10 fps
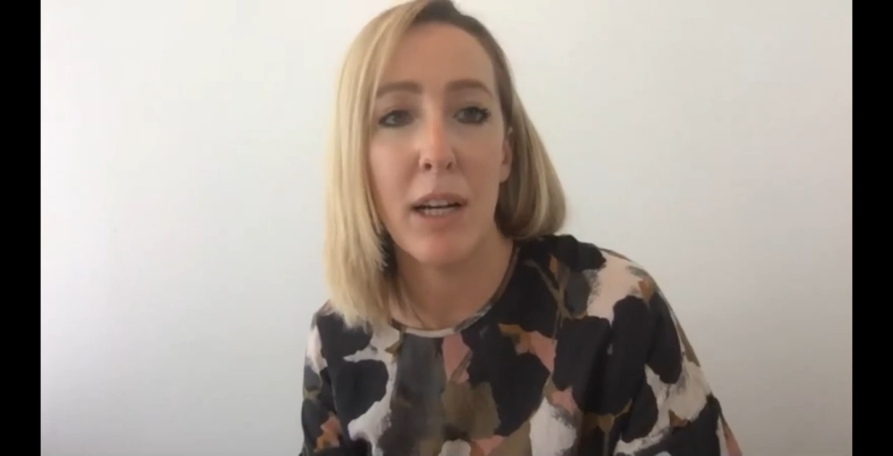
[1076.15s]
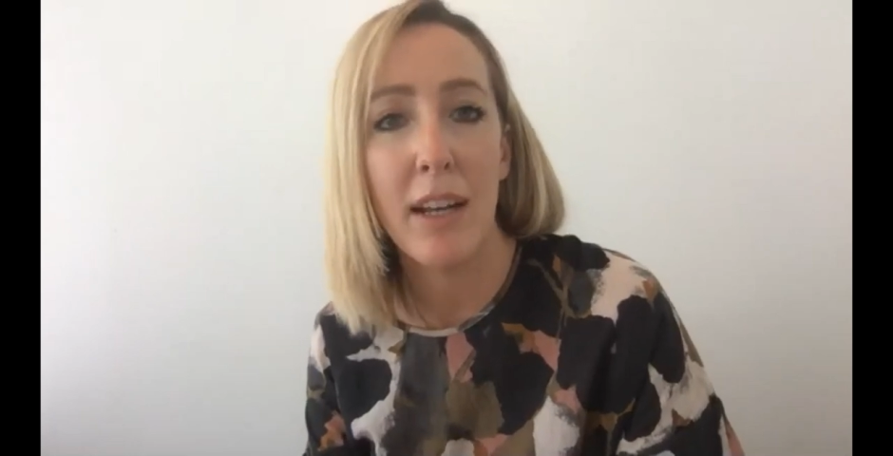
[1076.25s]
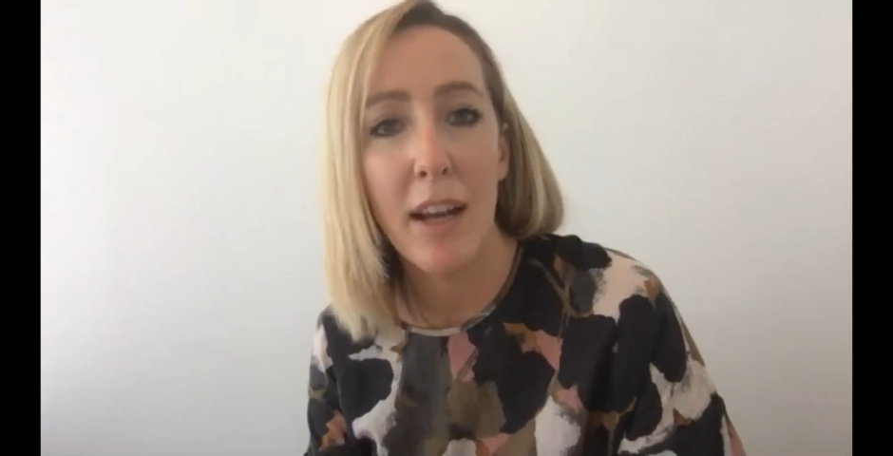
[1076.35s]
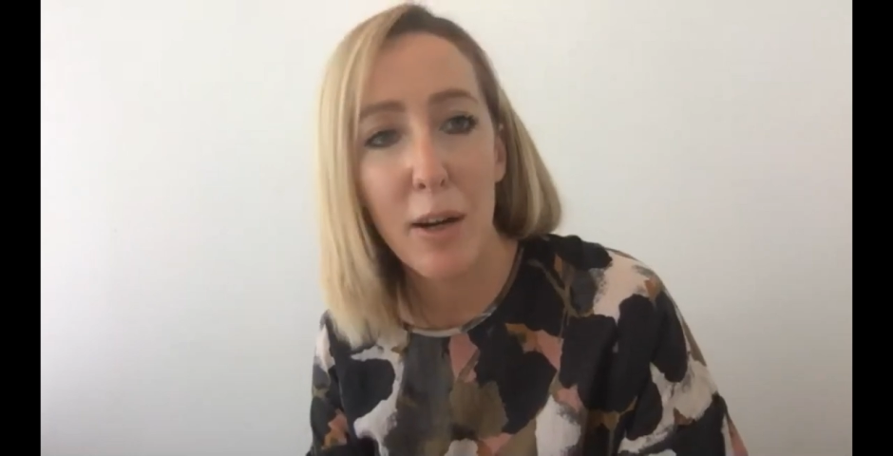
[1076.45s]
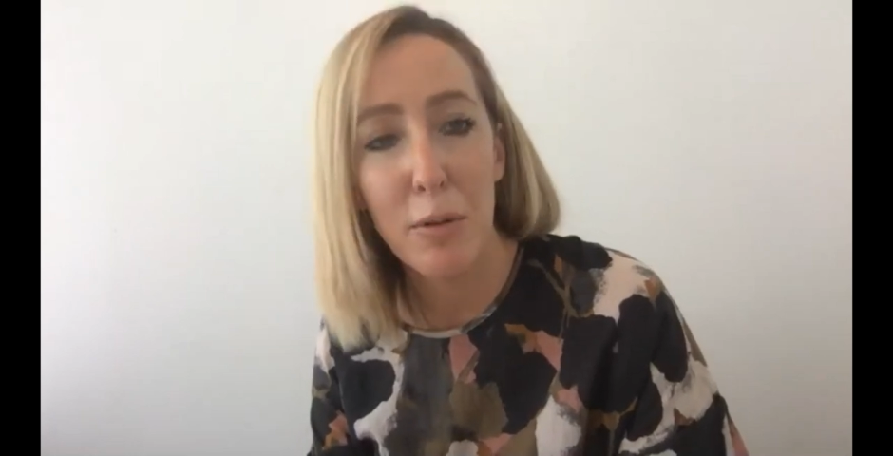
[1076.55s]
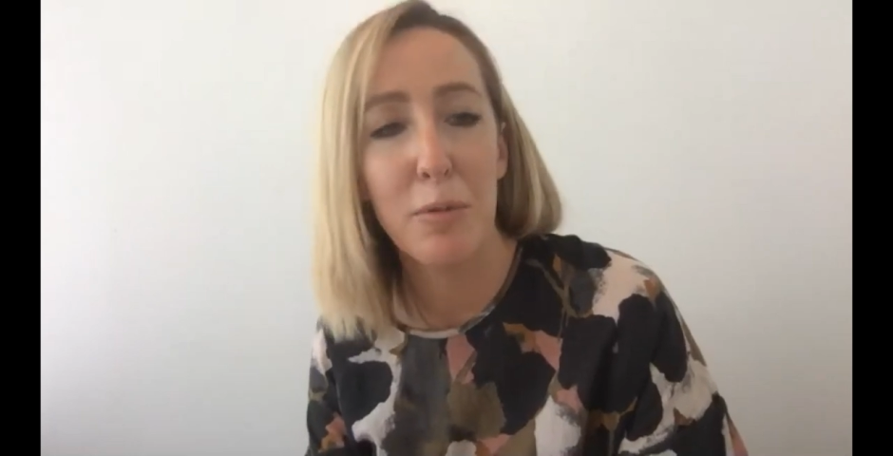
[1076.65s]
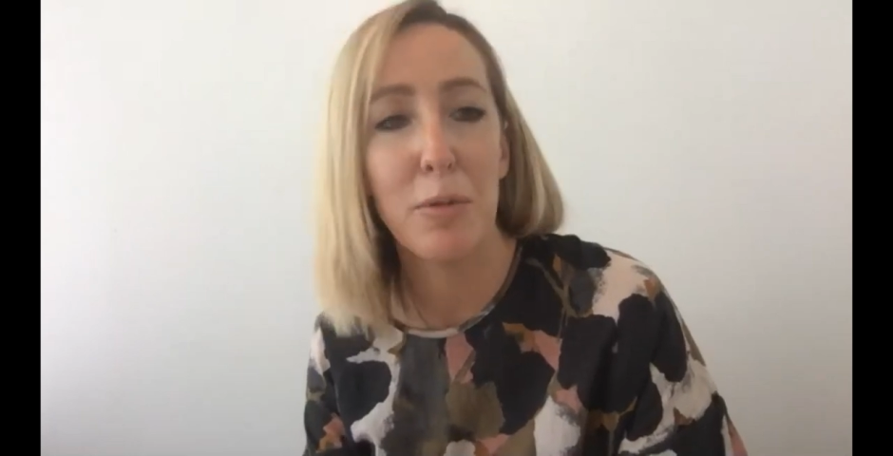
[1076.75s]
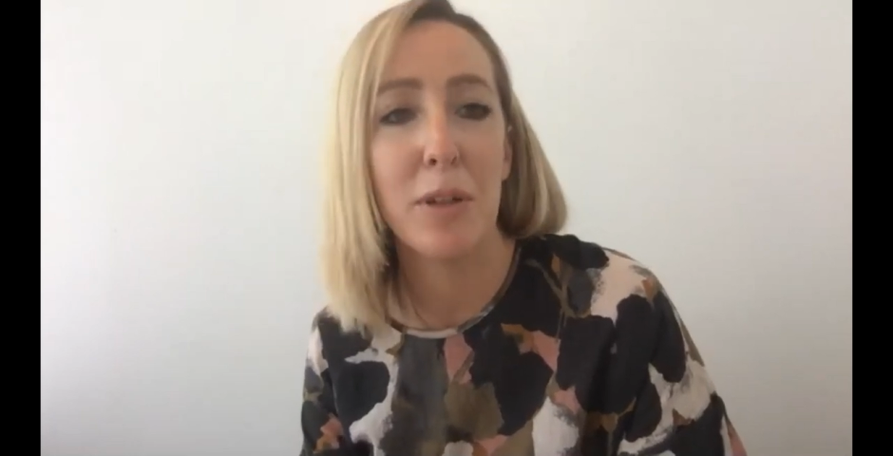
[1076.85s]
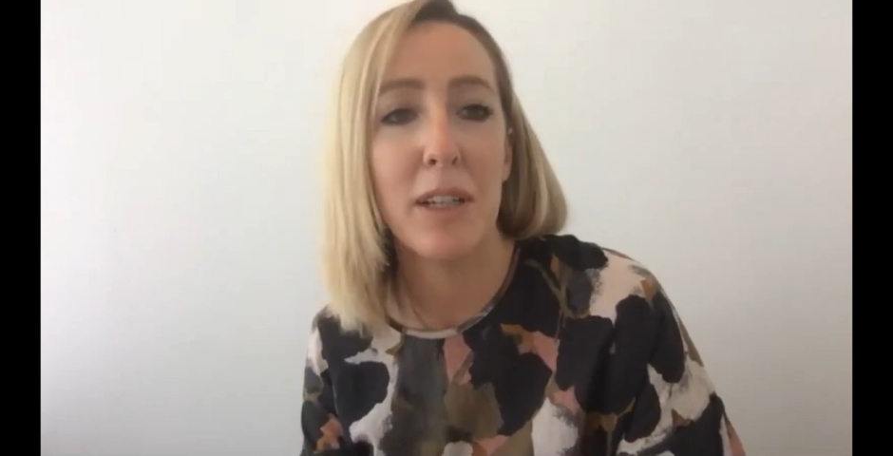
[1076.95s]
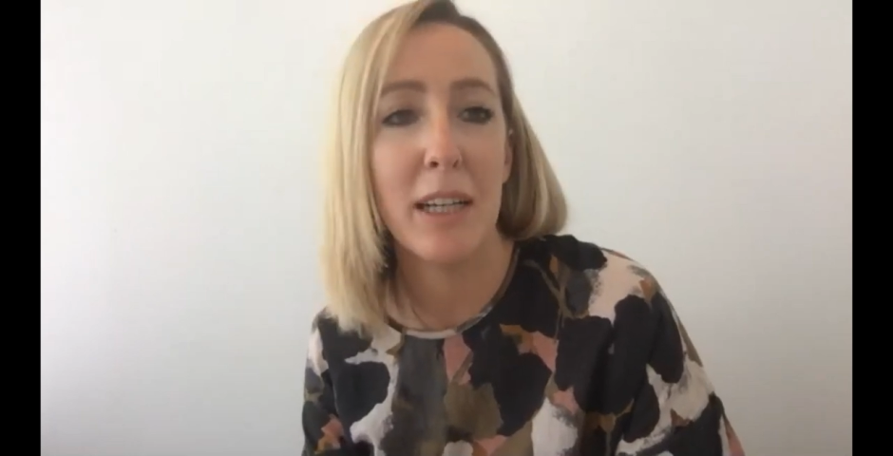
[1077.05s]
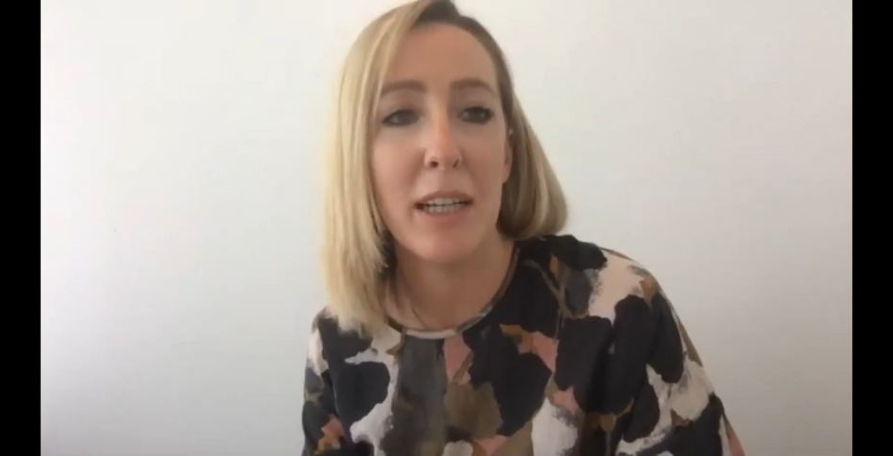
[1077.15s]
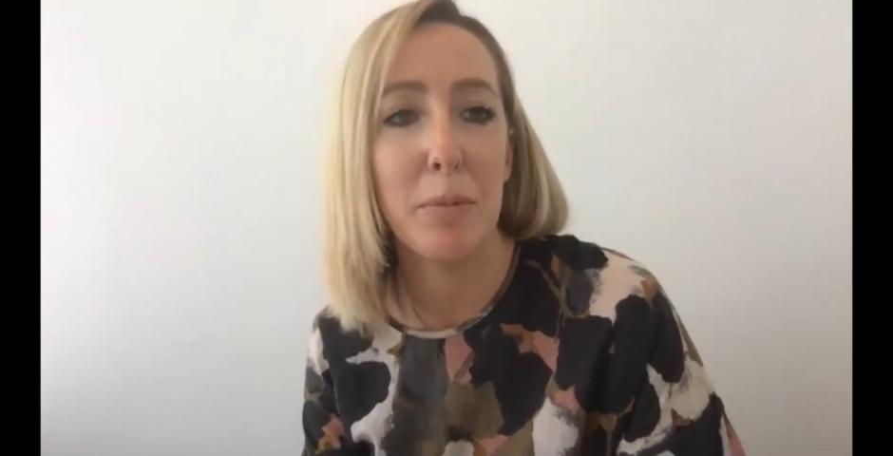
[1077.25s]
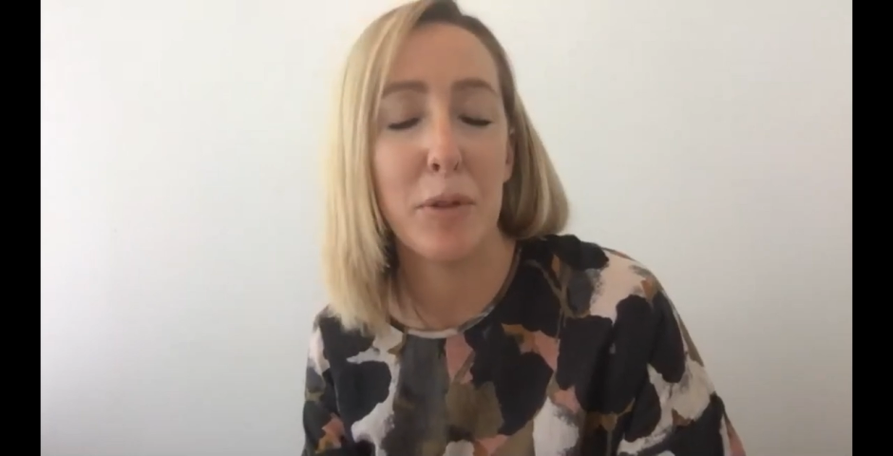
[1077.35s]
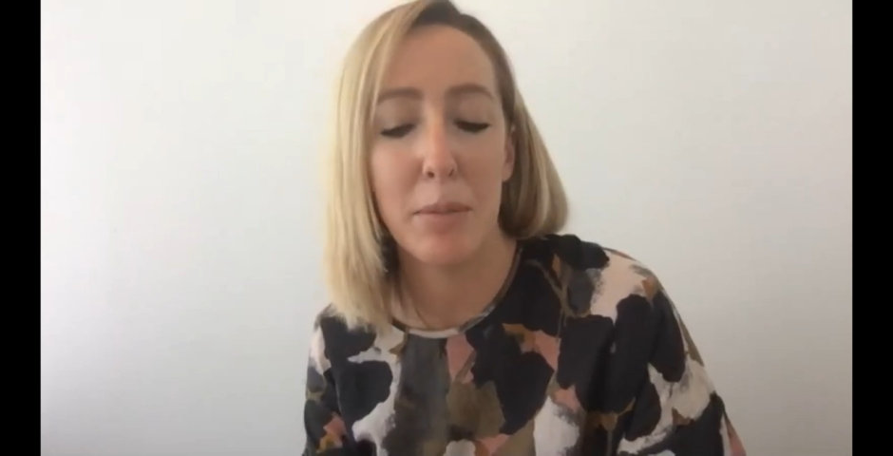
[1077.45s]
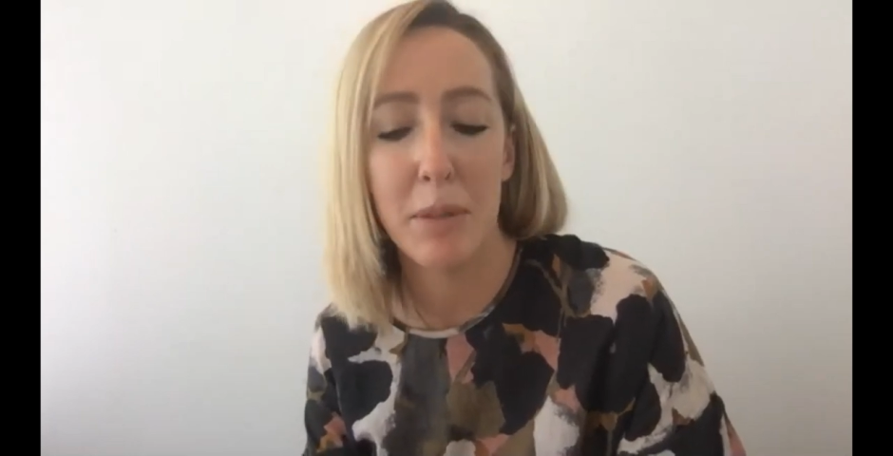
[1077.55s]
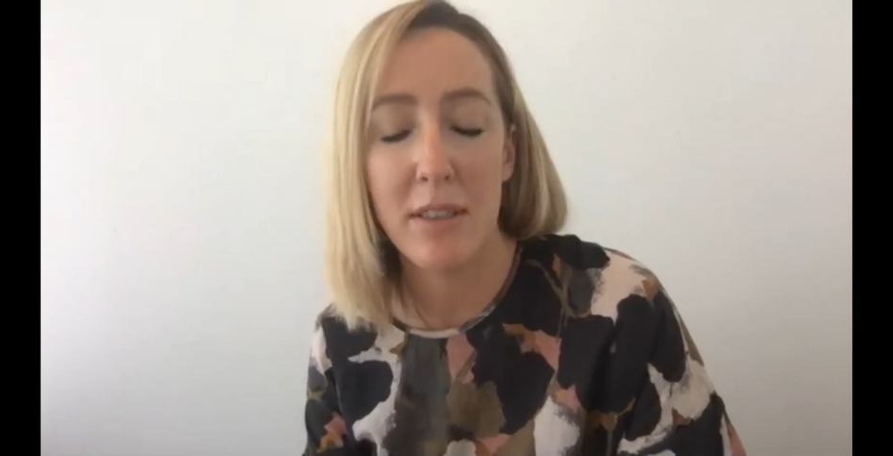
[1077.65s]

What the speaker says: right now for him to